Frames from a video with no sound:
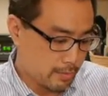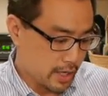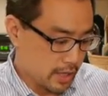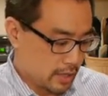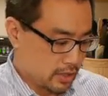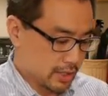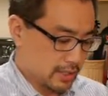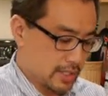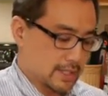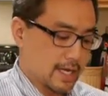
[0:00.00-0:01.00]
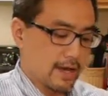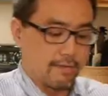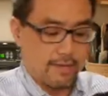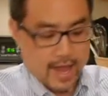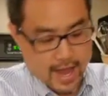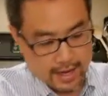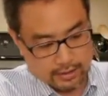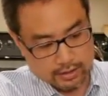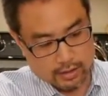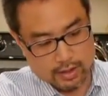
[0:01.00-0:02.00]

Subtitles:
But just inside of that,